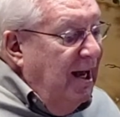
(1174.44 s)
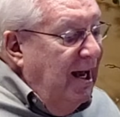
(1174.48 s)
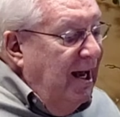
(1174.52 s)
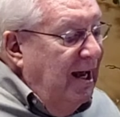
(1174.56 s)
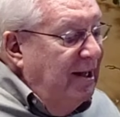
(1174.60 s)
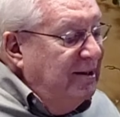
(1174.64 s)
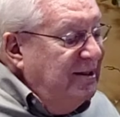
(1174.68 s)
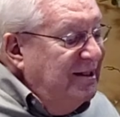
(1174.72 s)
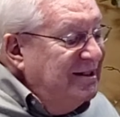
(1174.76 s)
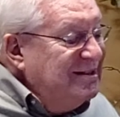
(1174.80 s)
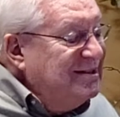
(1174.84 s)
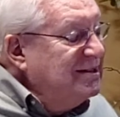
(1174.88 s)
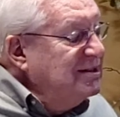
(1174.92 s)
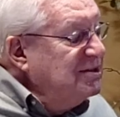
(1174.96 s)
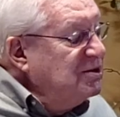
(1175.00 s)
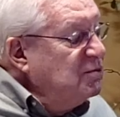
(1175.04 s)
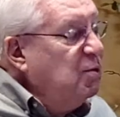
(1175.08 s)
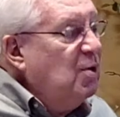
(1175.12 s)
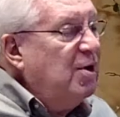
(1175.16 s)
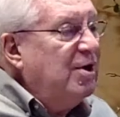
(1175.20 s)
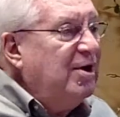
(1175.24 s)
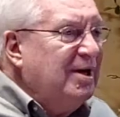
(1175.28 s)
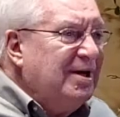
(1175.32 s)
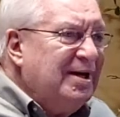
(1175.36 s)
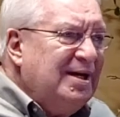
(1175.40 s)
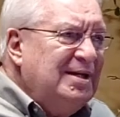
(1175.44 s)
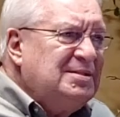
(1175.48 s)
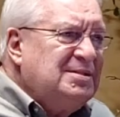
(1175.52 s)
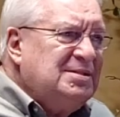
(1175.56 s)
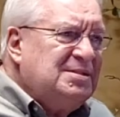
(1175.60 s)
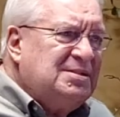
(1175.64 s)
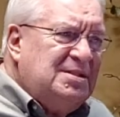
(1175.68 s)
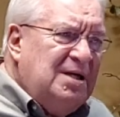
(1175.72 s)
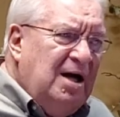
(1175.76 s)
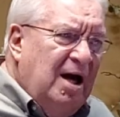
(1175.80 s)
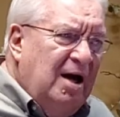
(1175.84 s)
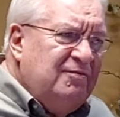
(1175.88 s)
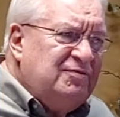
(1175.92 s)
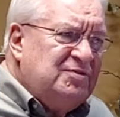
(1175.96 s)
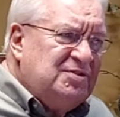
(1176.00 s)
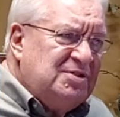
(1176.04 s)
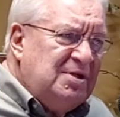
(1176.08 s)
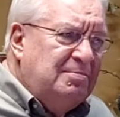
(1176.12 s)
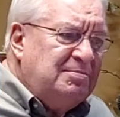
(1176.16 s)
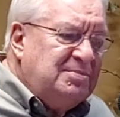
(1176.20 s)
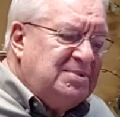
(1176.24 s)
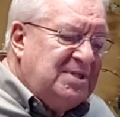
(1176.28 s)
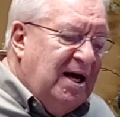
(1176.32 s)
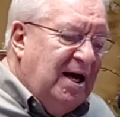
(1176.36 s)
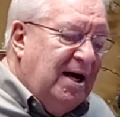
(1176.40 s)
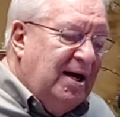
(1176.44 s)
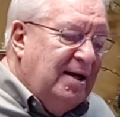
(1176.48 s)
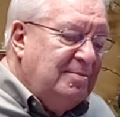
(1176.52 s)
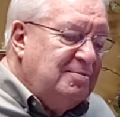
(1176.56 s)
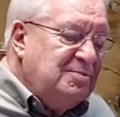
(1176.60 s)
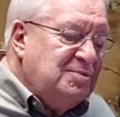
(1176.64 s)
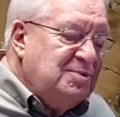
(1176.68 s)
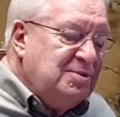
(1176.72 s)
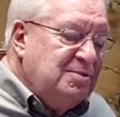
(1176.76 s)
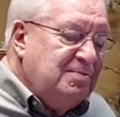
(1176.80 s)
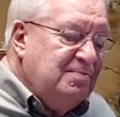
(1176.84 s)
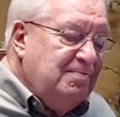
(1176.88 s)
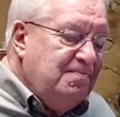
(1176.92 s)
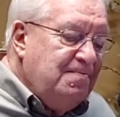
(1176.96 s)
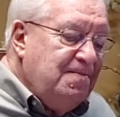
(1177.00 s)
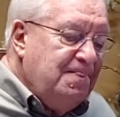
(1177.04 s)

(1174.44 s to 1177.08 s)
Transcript: And this is where it gets tough sometimes.